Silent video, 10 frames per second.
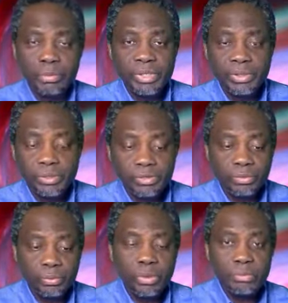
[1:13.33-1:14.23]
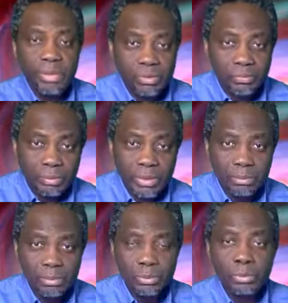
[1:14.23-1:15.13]
Because one part of the
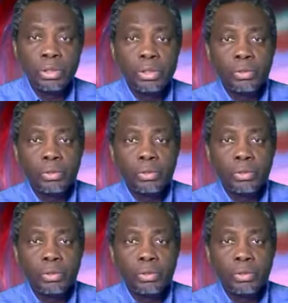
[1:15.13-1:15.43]
Bible